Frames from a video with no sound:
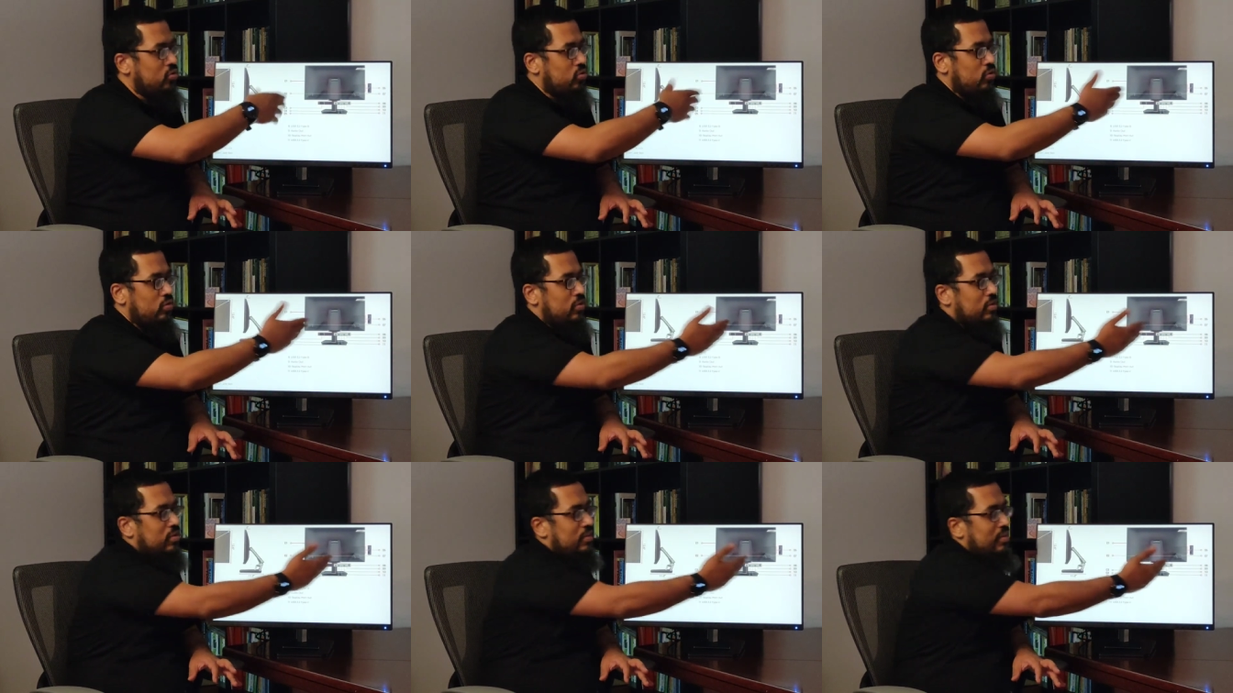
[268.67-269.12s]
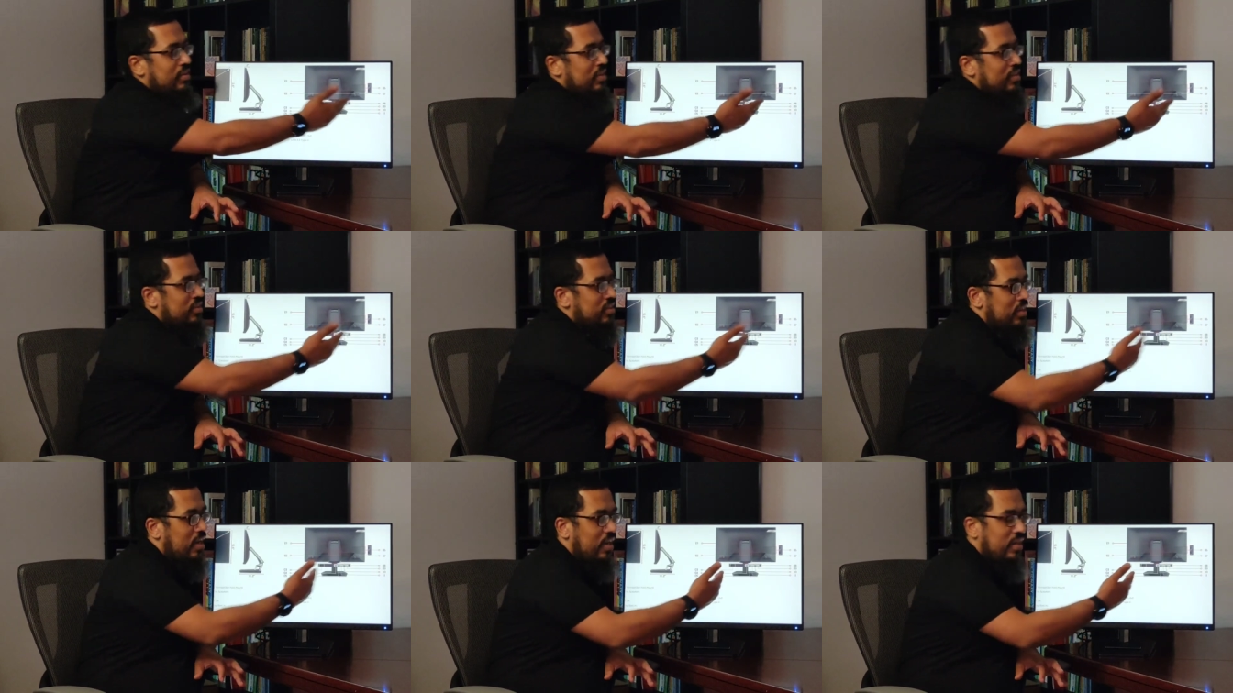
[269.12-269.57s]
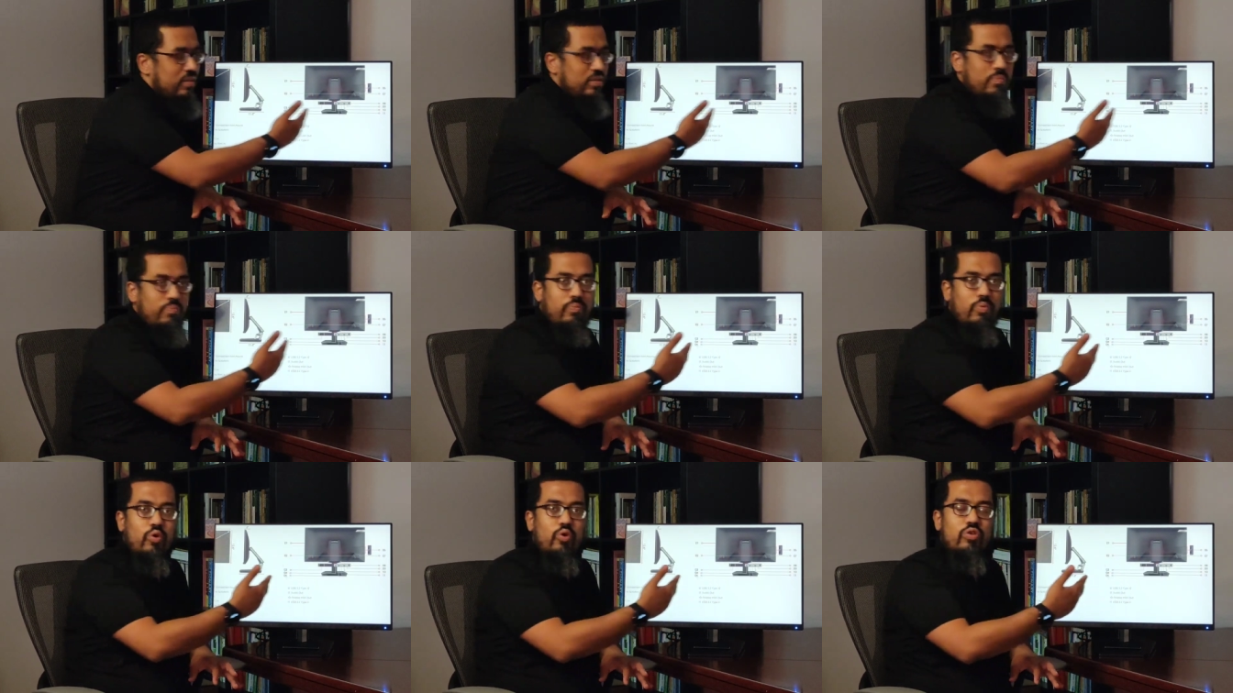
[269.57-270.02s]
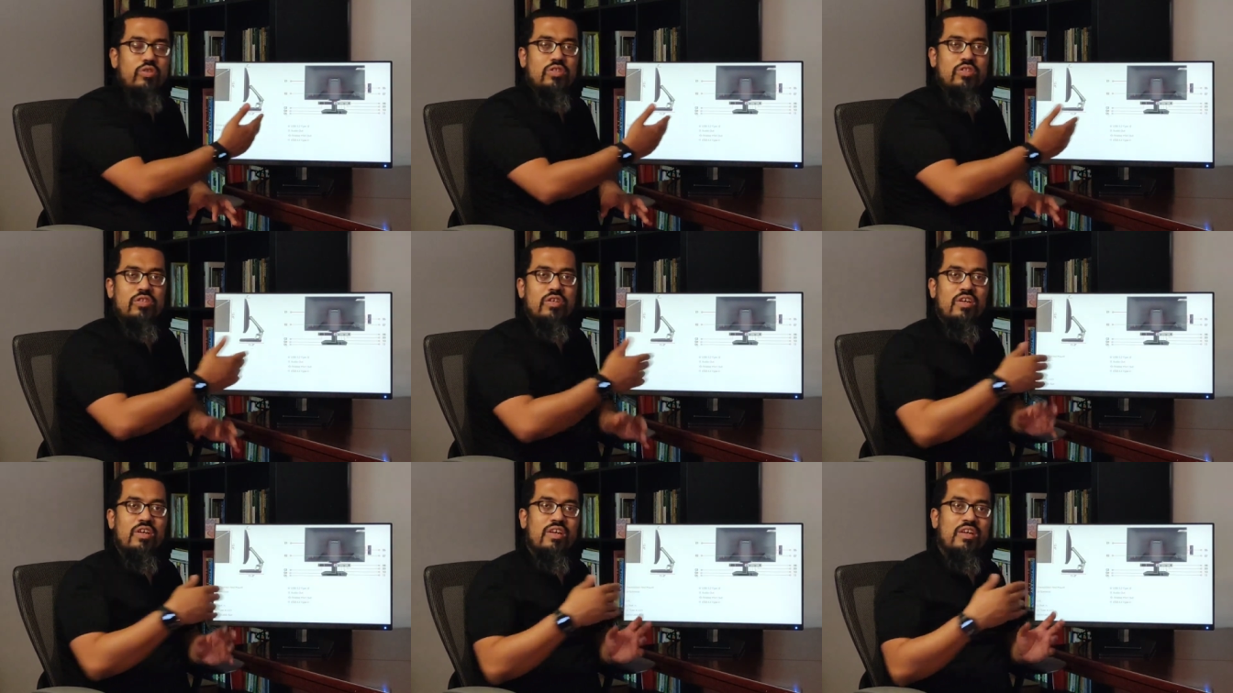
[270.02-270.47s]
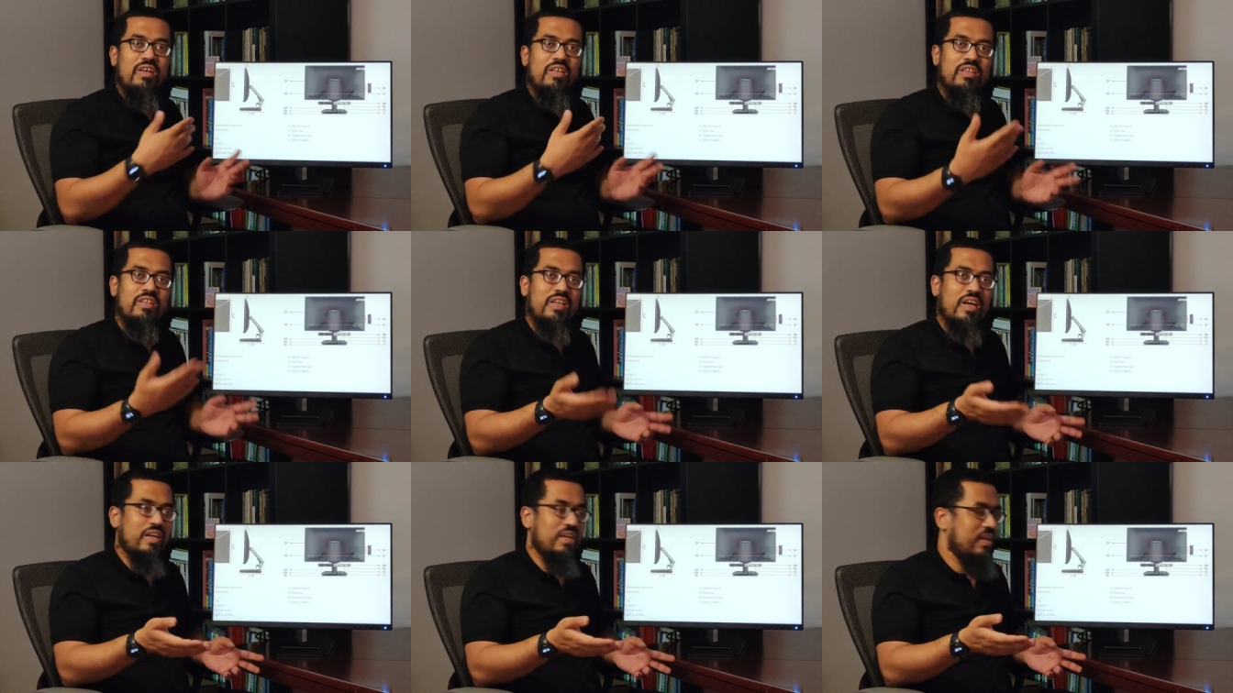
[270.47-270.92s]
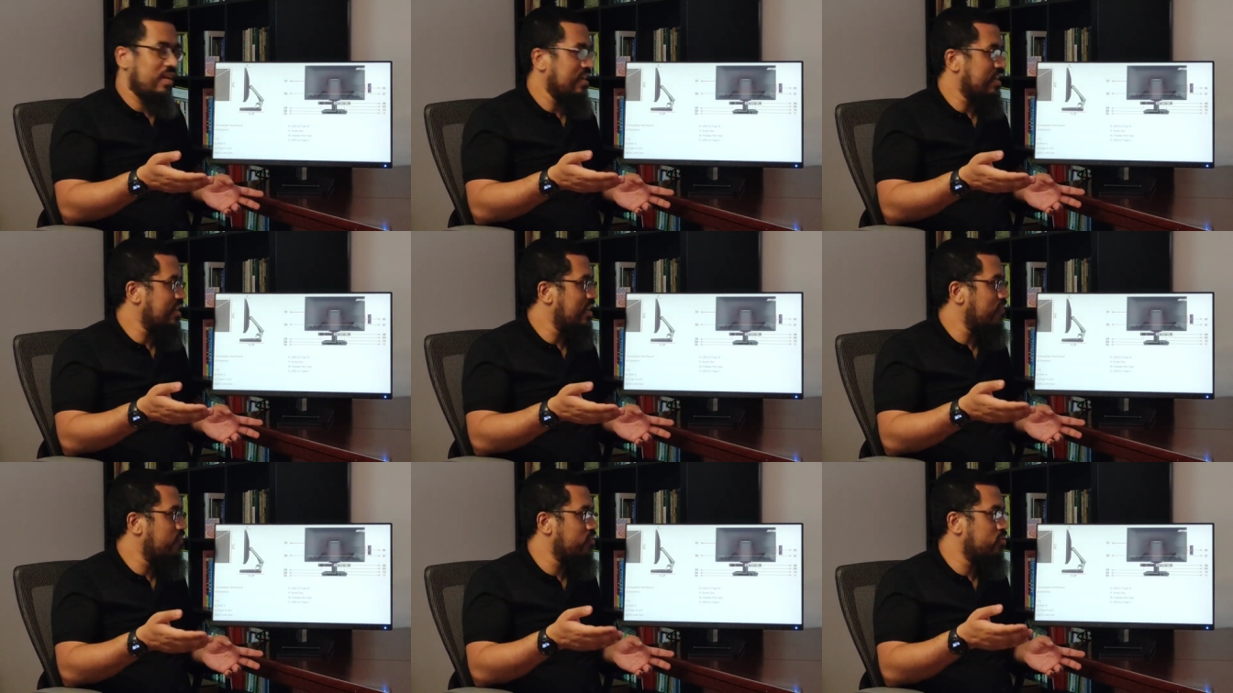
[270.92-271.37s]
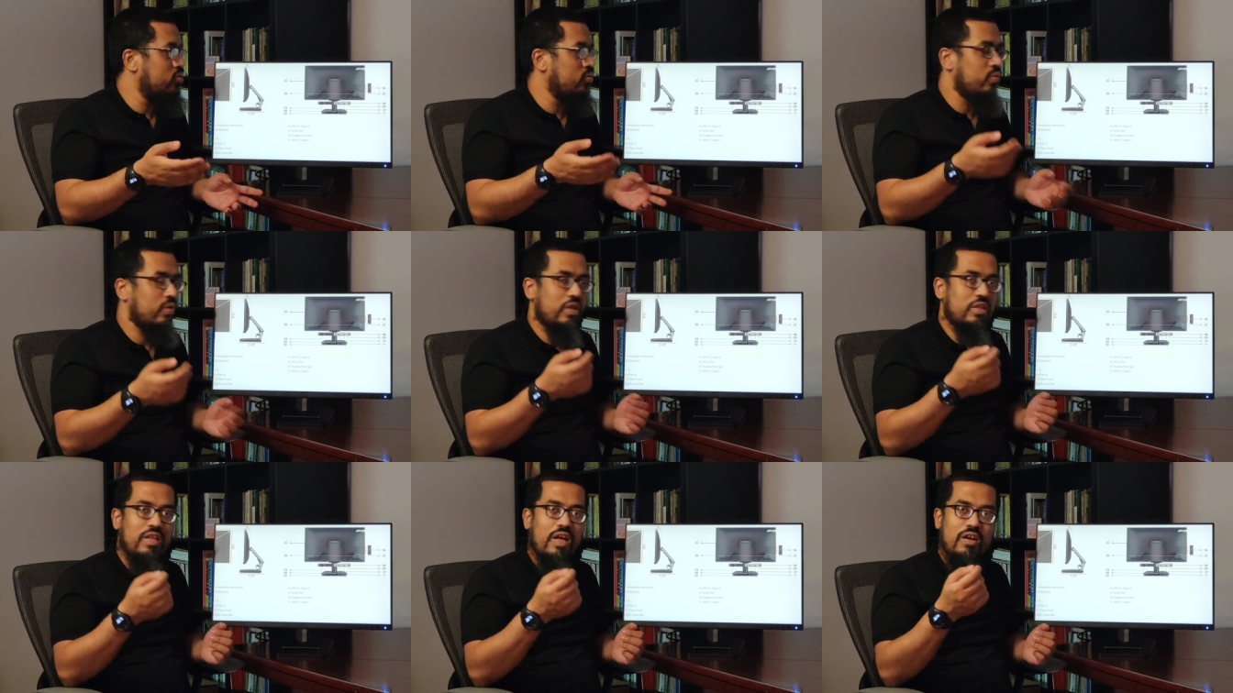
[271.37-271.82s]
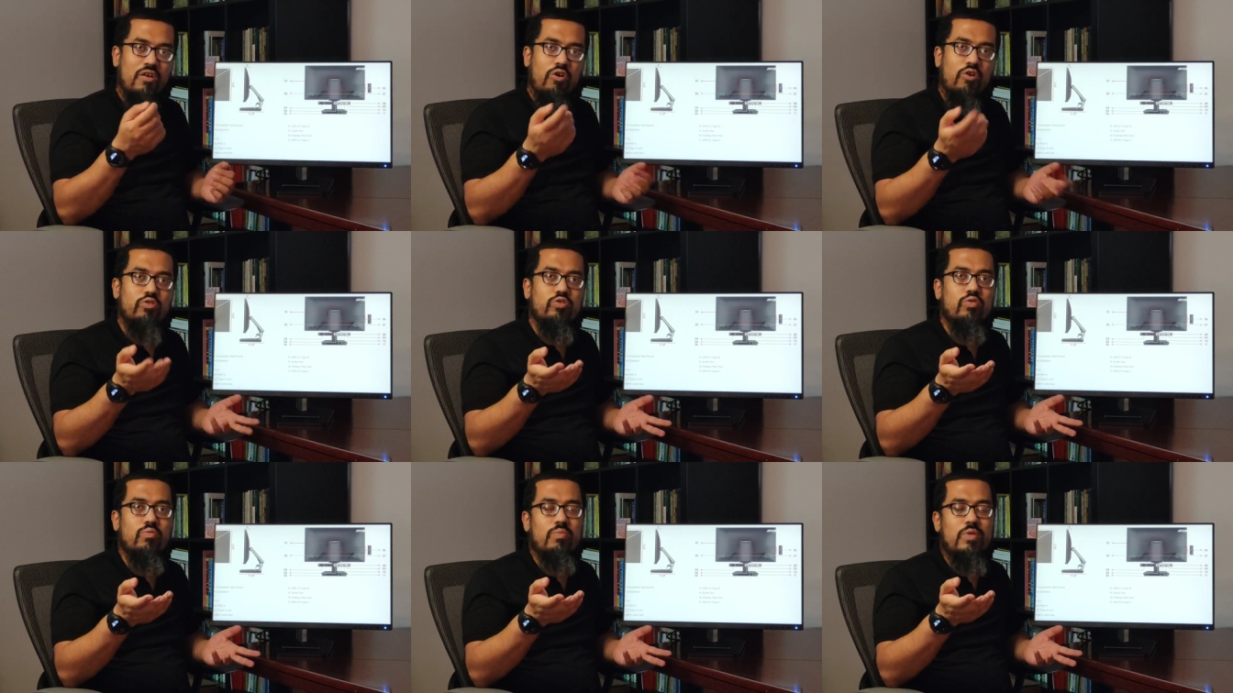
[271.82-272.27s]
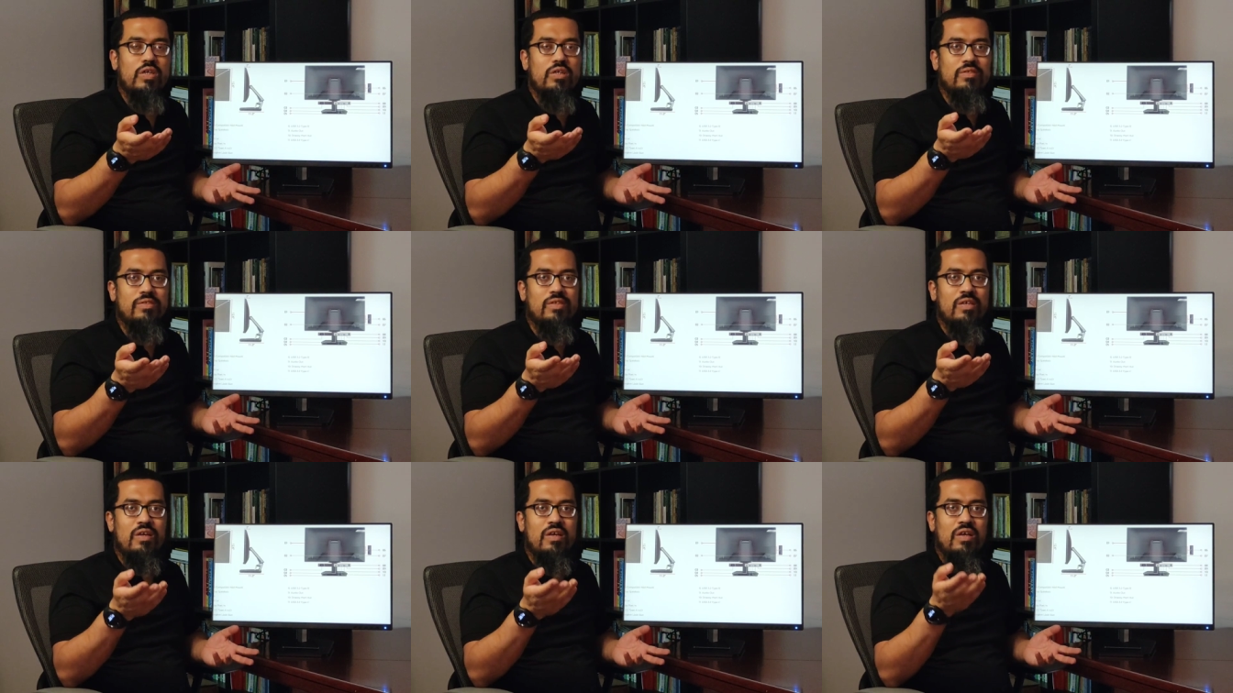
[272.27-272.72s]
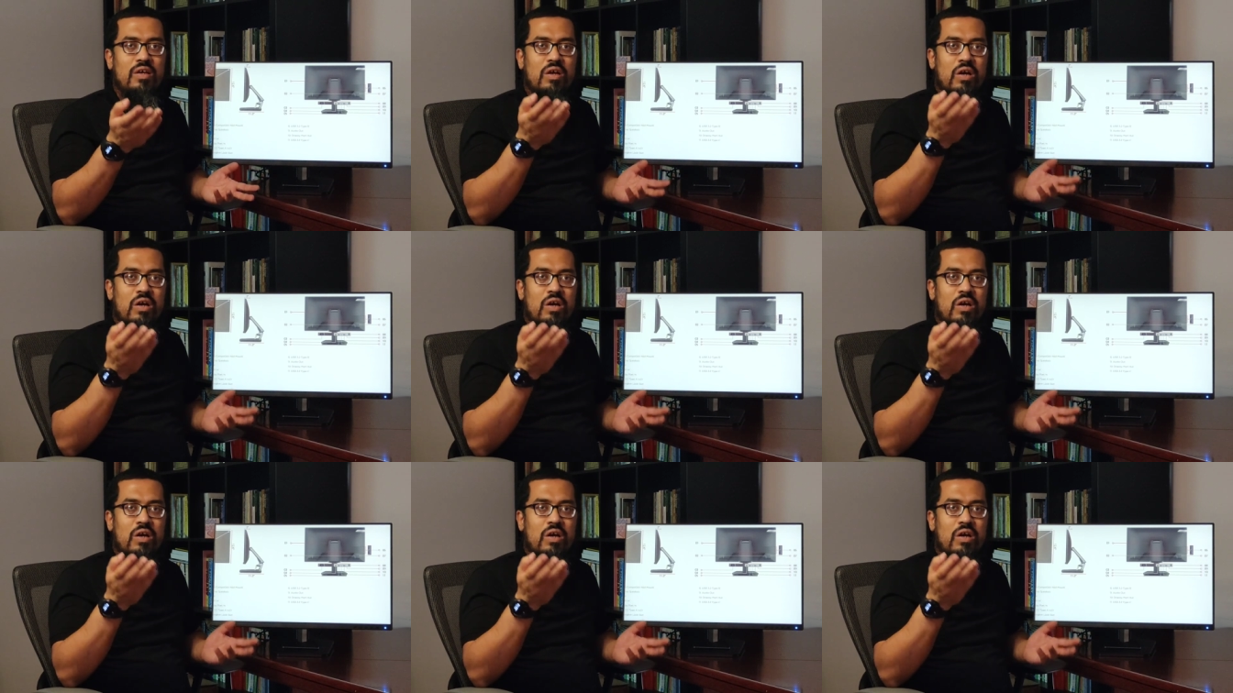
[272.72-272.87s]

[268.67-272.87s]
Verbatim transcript: So these are the ports that it gives you, and that also means